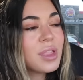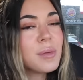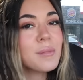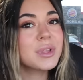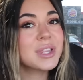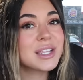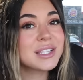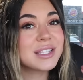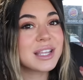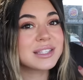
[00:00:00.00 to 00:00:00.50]

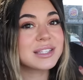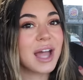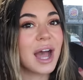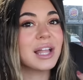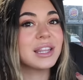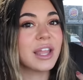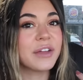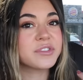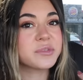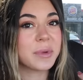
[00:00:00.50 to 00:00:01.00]
But this has
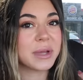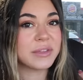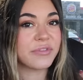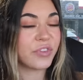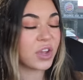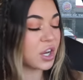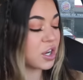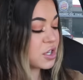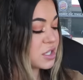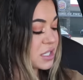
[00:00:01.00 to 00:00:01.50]
not left my
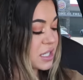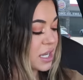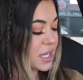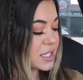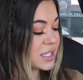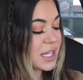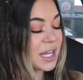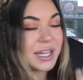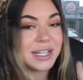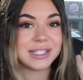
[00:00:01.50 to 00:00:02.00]
finger
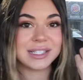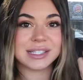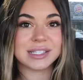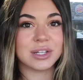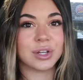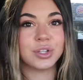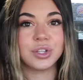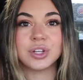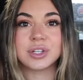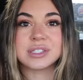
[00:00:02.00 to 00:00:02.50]
since, and it
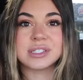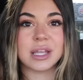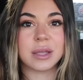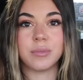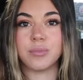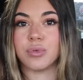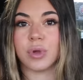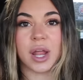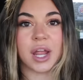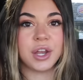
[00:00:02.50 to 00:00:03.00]
still looks
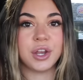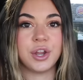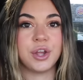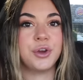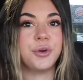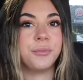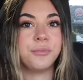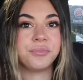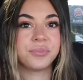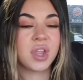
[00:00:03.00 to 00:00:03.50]
like brand
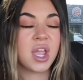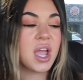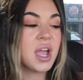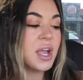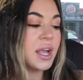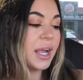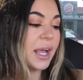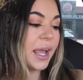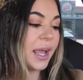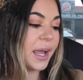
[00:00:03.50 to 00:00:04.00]
new.
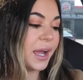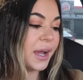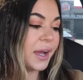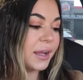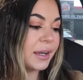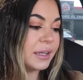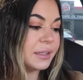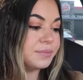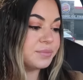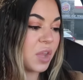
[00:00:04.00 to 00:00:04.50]

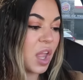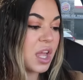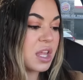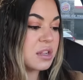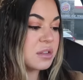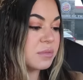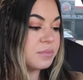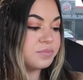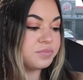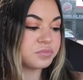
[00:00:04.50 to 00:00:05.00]
And
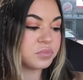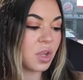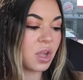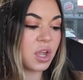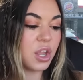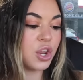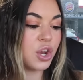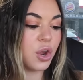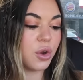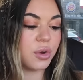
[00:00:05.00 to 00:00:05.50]
it,
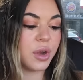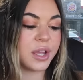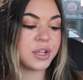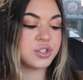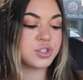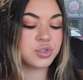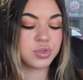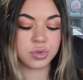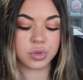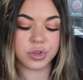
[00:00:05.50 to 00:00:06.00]
you know,
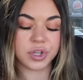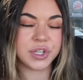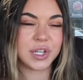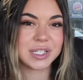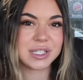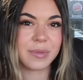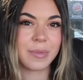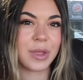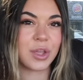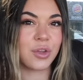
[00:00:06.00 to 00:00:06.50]
nice jewelry
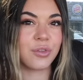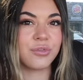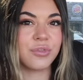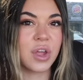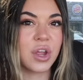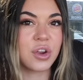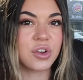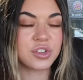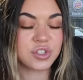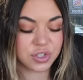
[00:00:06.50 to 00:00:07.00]
doesn't make your
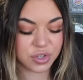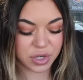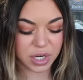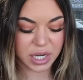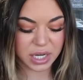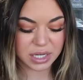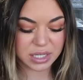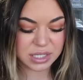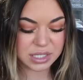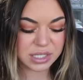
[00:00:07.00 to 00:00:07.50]
fingers
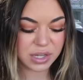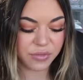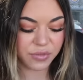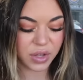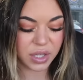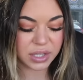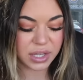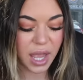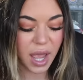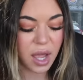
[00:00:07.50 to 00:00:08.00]
green and stuff
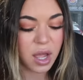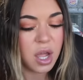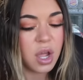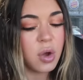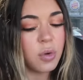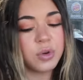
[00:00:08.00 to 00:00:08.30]
like that.